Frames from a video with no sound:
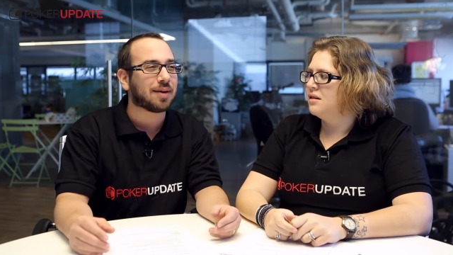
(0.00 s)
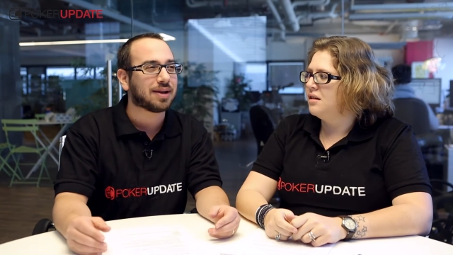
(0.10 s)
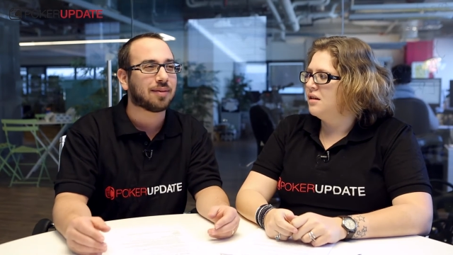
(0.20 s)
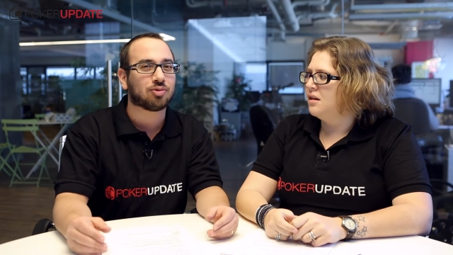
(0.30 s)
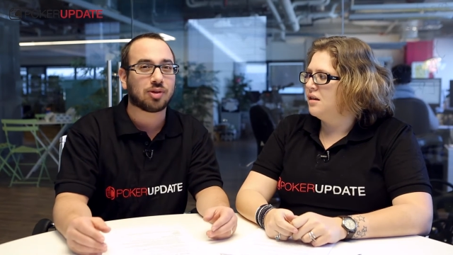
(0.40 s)

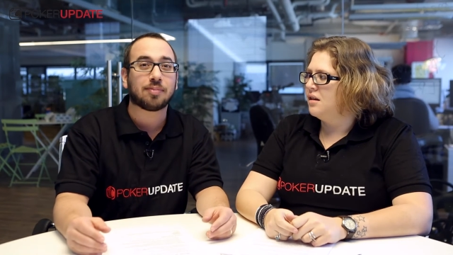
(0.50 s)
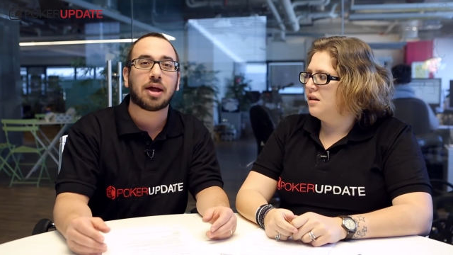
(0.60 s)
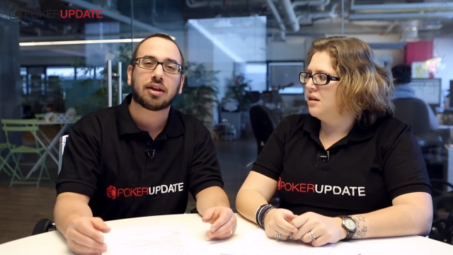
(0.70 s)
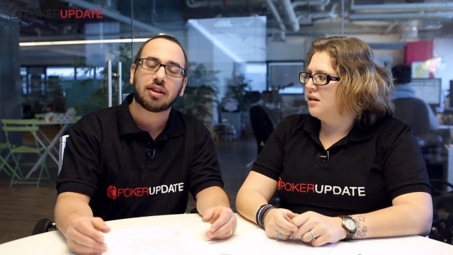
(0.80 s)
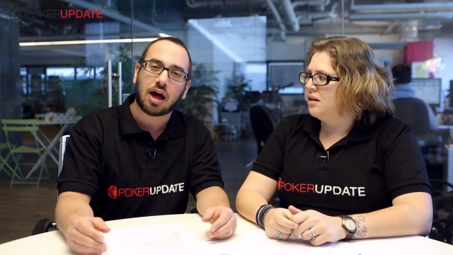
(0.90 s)
Speaker 1: M&Ms with them.
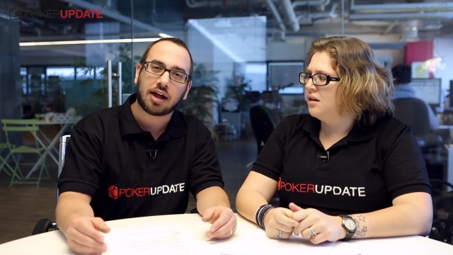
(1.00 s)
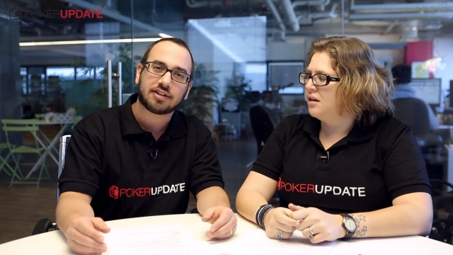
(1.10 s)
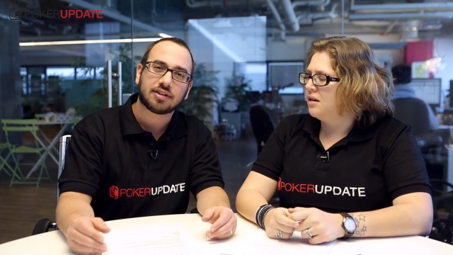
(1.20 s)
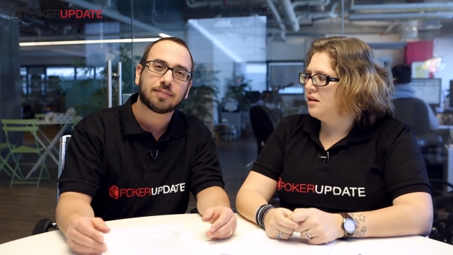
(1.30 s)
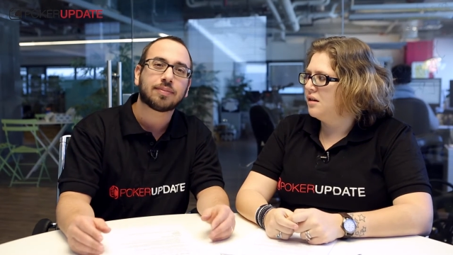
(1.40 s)
Not a
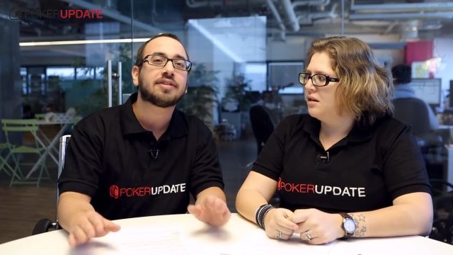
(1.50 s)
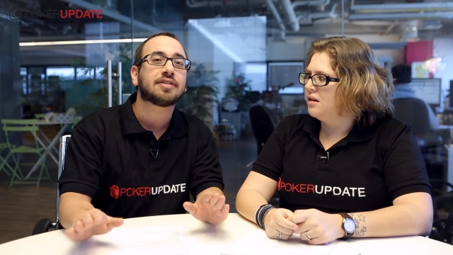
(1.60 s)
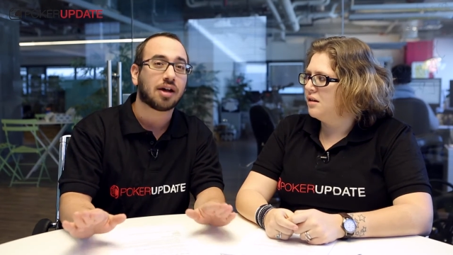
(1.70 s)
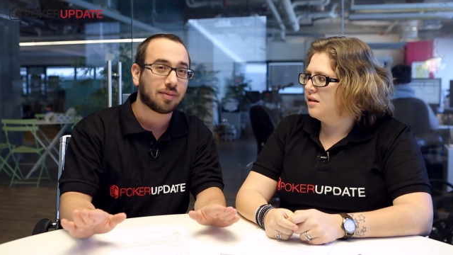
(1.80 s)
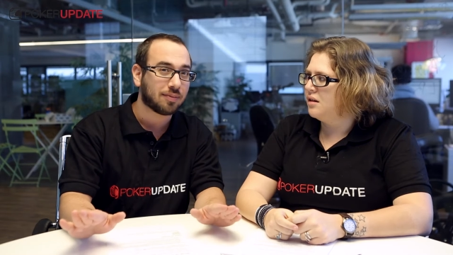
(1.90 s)
lot, but
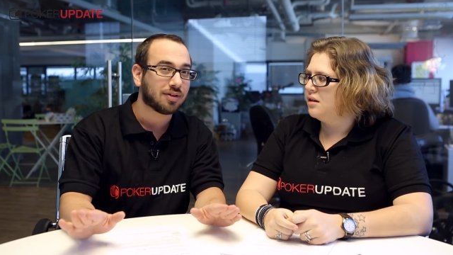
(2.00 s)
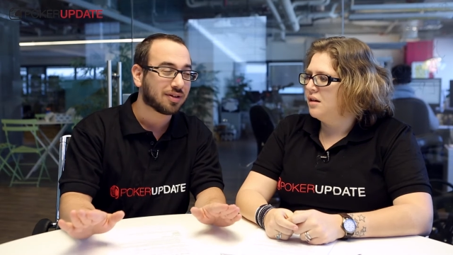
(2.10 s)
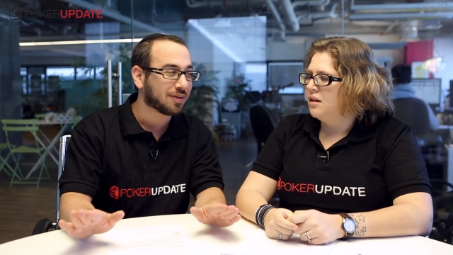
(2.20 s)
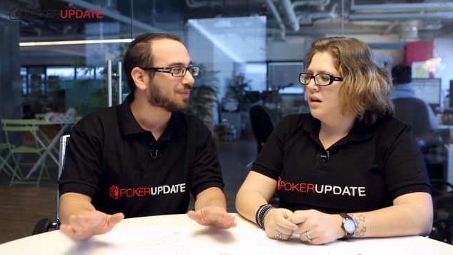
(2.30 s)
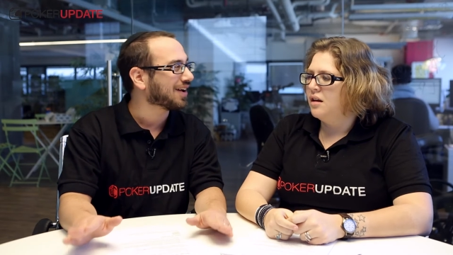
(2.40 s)
some.
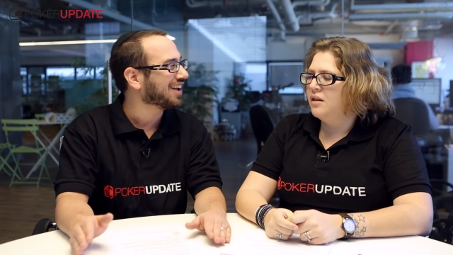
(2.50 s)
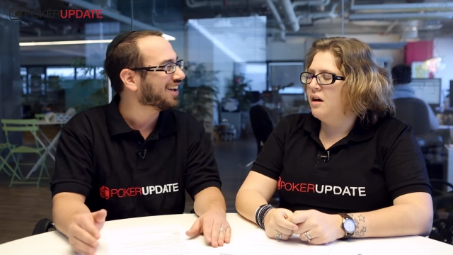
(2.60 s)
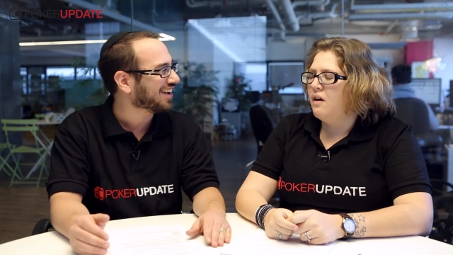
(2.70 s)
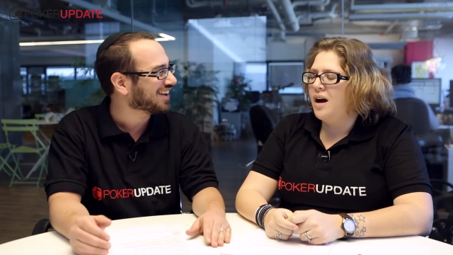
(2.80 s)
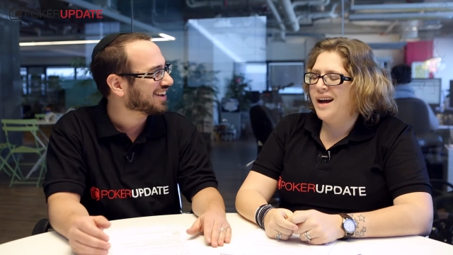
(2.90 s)
Speaker 2: But
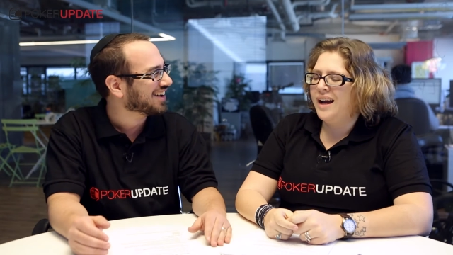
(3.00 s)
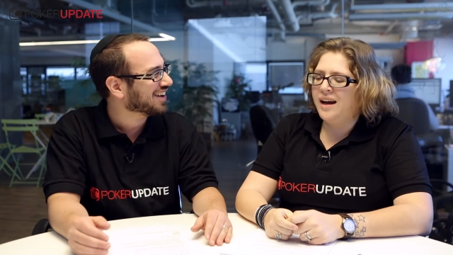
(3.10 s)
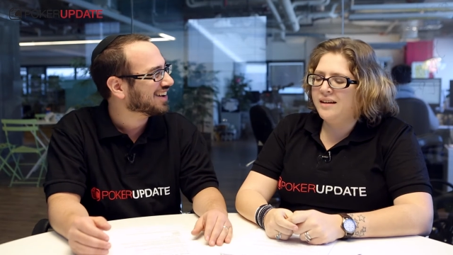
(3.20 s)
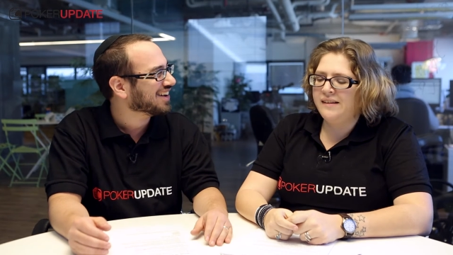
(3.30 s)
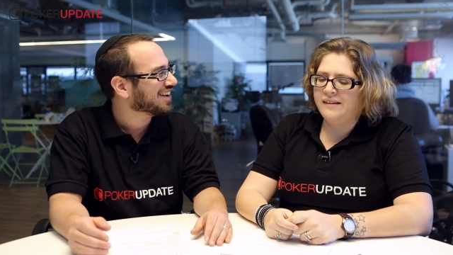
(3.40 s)
no,
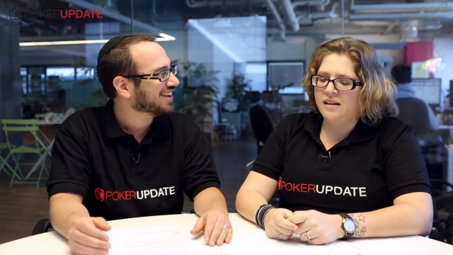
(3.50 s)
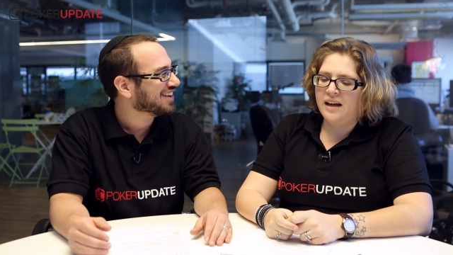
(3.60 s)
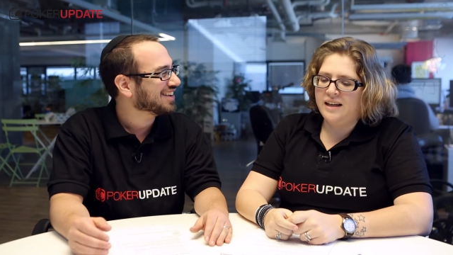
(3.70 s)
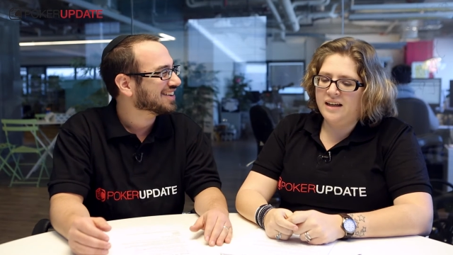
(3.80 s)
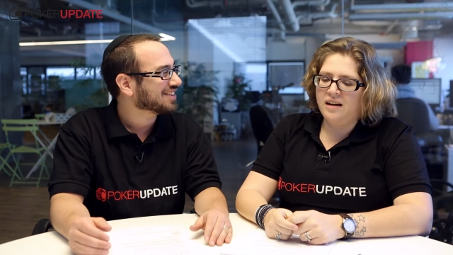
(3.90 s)
I'd
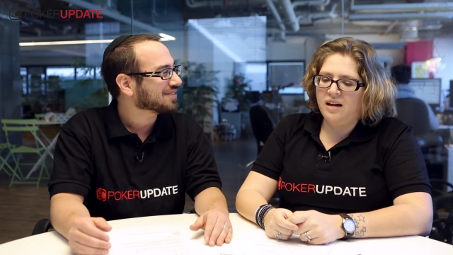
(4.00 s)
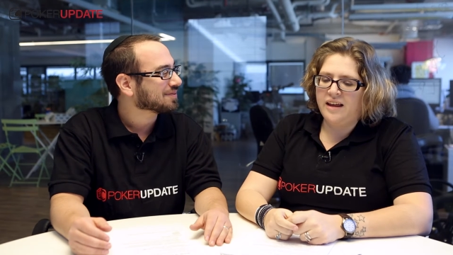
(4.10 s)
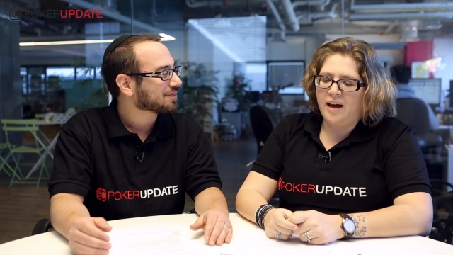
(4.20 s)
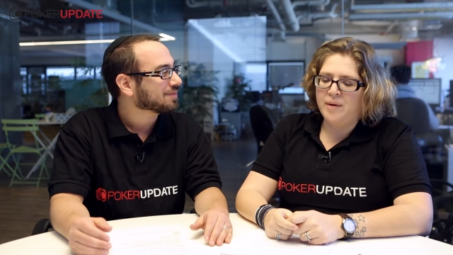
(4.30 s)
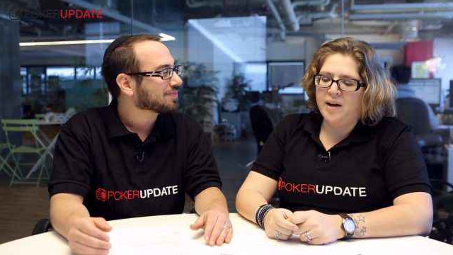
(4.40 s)
eat all
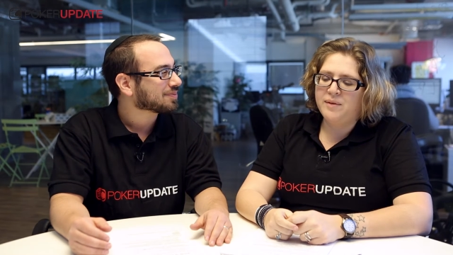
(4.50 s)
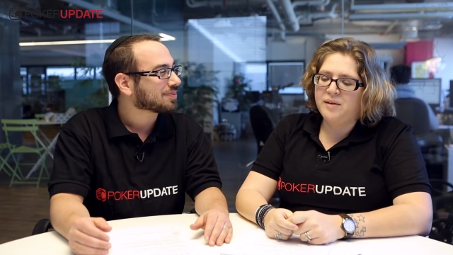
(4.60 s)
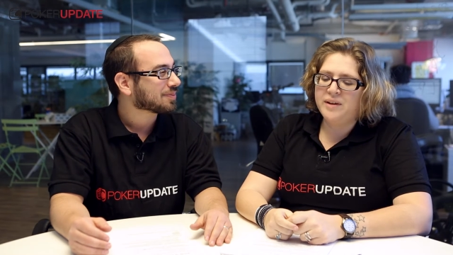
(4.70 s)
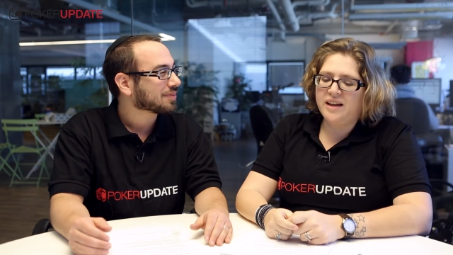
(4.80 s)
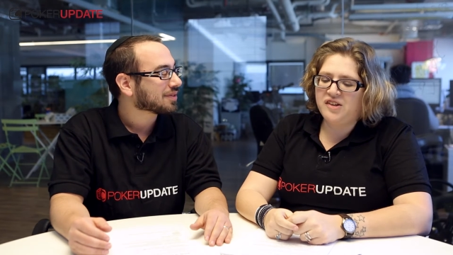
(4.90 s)
the M&Ms.
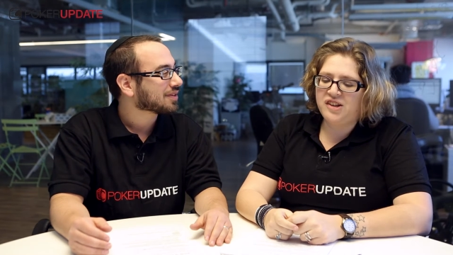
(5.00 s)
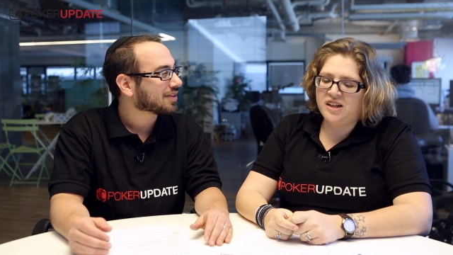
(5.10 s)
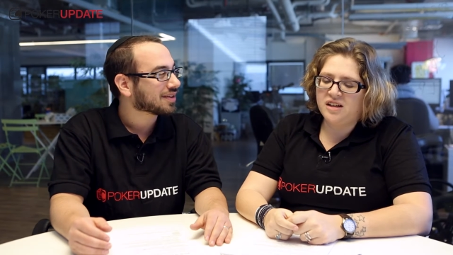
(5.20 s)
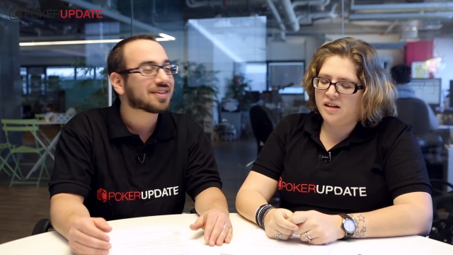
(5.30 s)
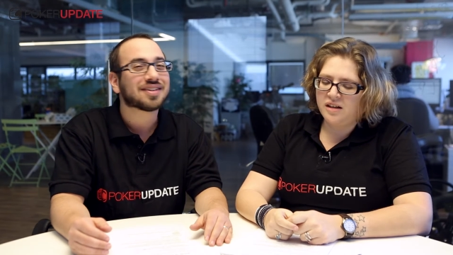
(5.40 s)
It'd be like,
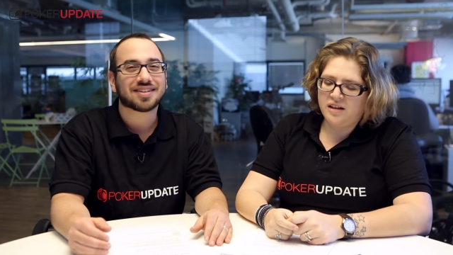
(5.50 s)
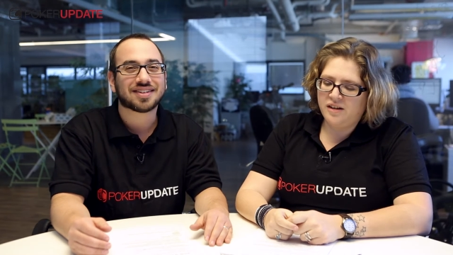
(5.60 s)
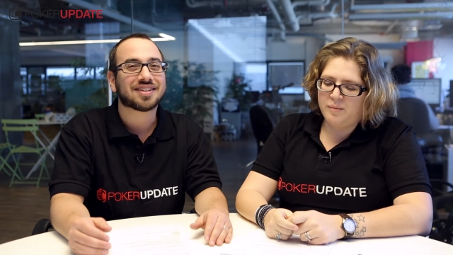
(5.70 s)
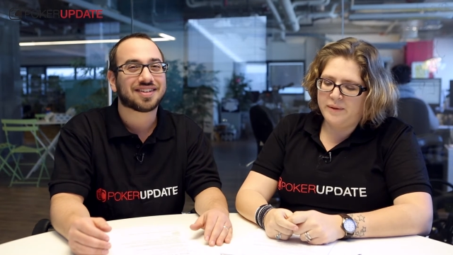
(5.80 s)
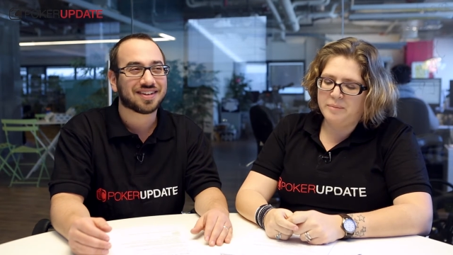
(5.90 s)
Shira,
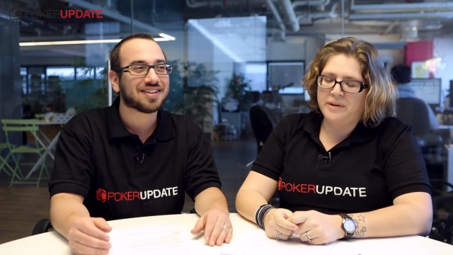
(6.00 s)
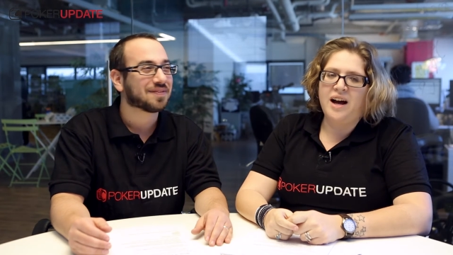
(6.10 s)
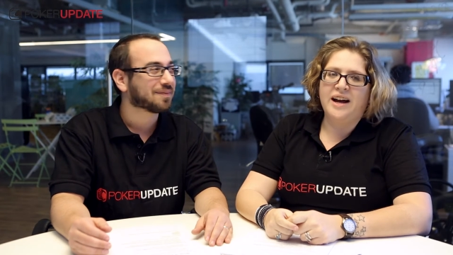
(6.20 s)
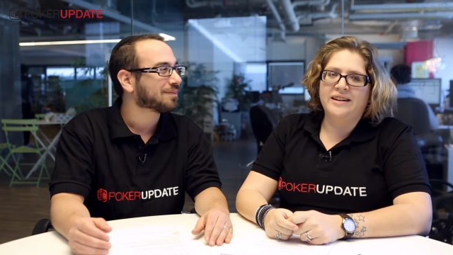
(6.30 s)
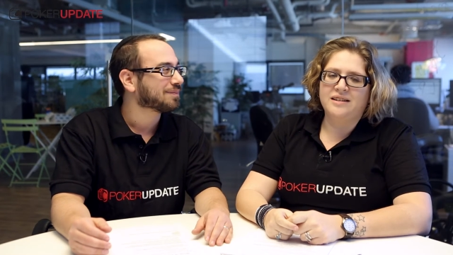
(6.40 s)
you're big
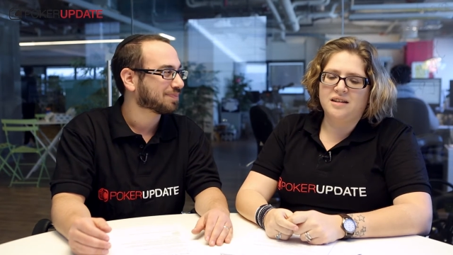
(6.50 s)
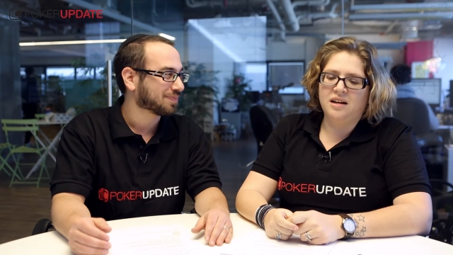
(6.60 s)
blind.